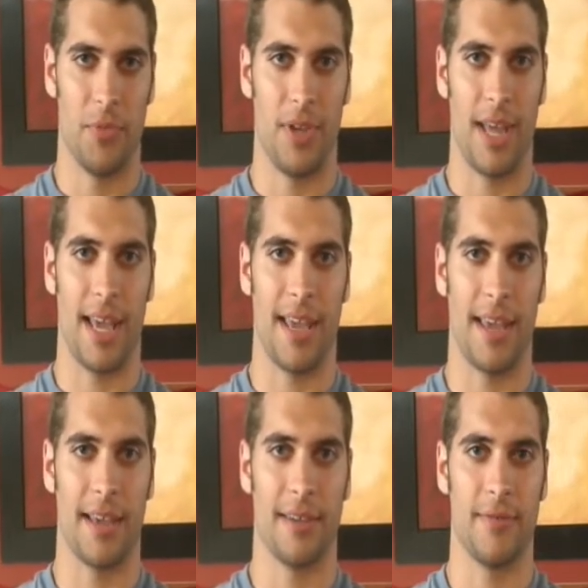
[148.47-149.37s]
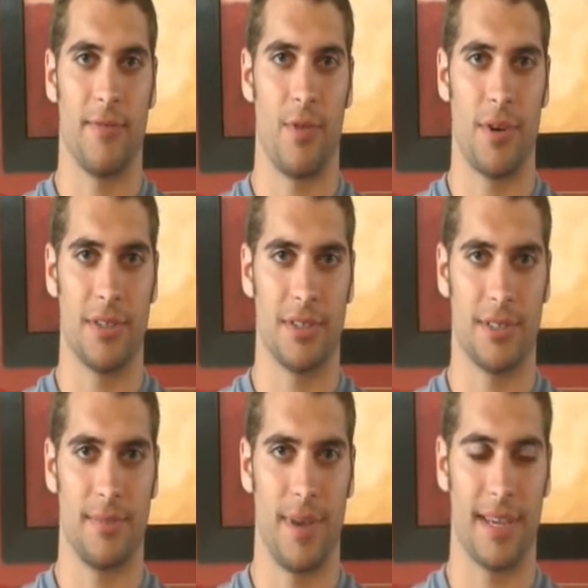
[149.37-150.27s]
when I
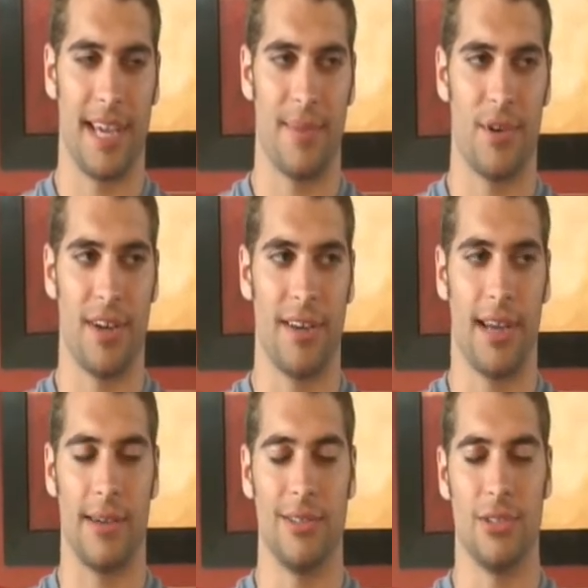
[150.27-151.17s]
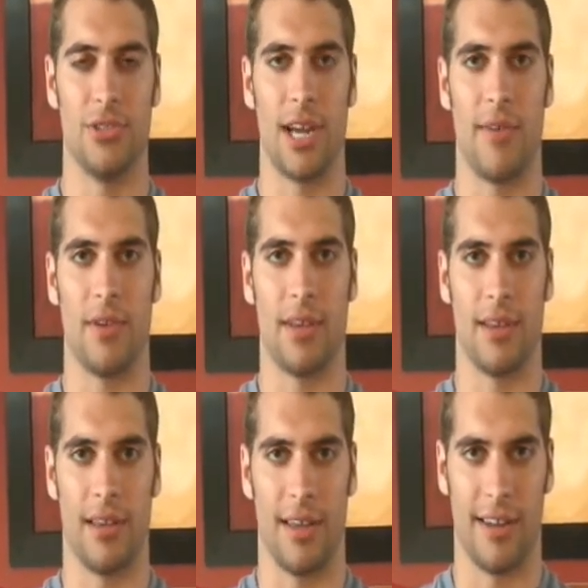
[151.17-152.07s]
first met Cambria, I was
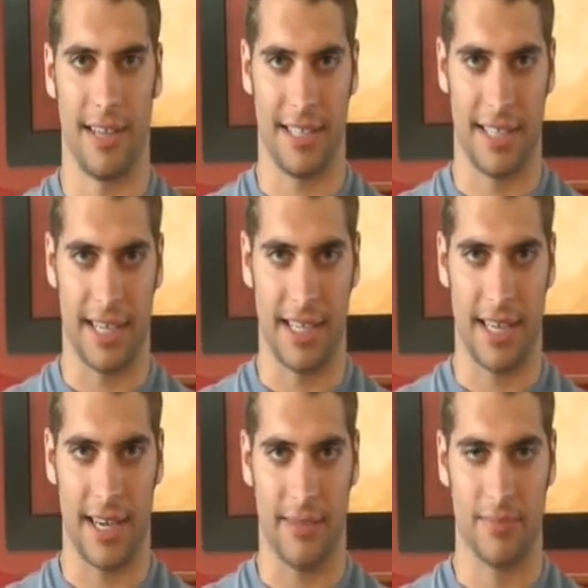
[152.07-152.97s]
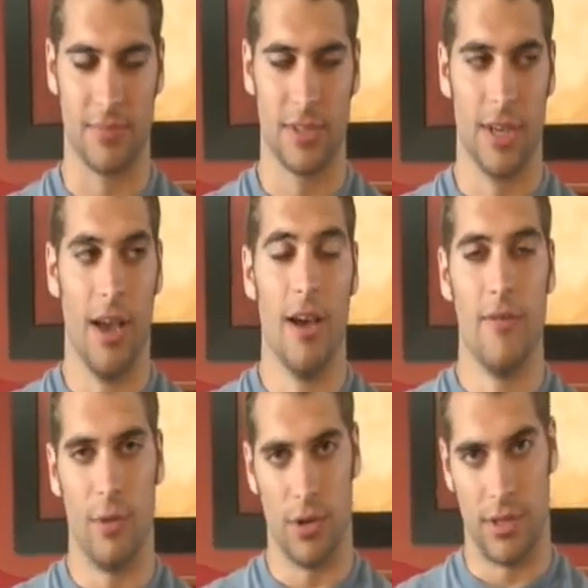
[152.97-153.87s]
driving a 1998
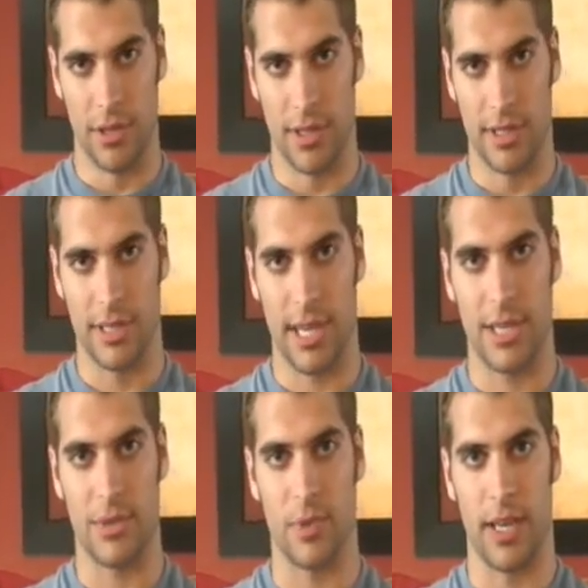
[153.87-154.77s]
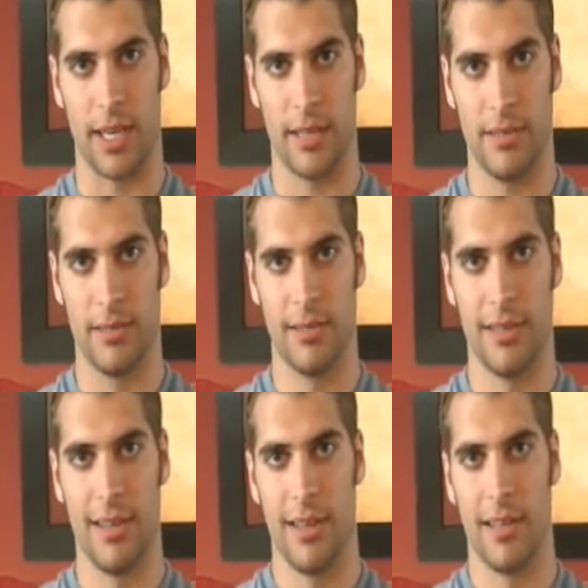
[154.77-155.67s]
Ford Taurus station wagon,
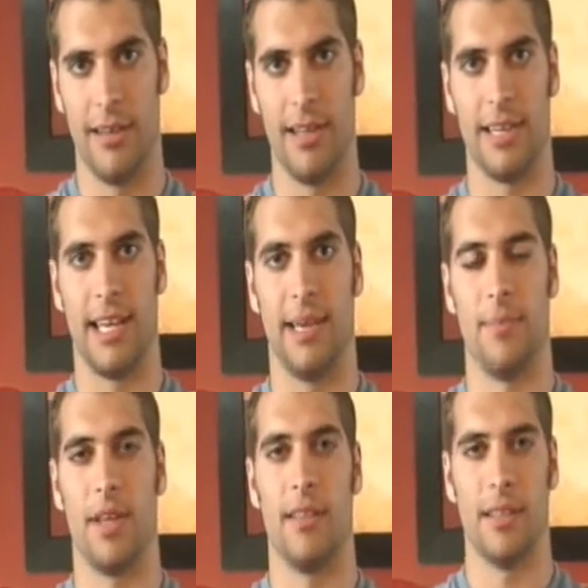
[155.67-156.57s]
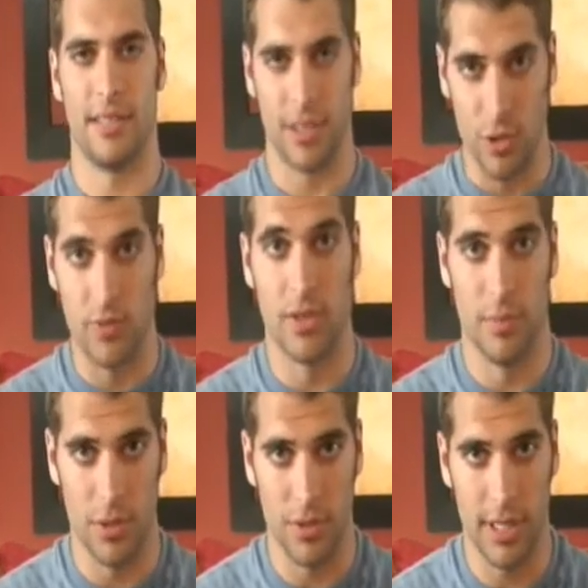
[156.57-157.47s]
nicknamed the Silver
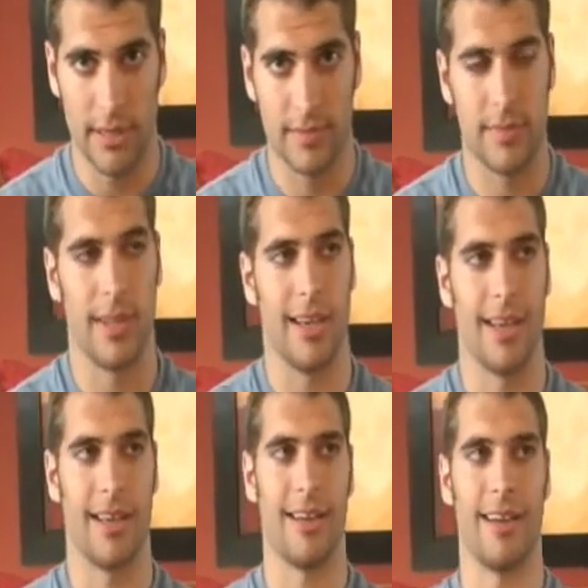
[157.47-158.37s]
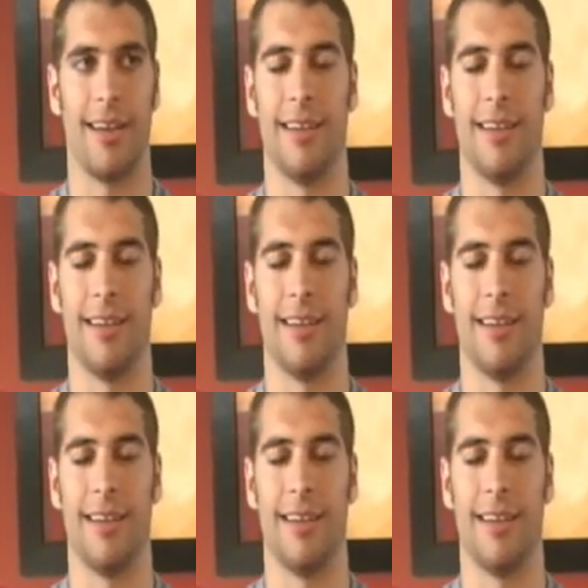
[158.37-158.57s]
Bullet, and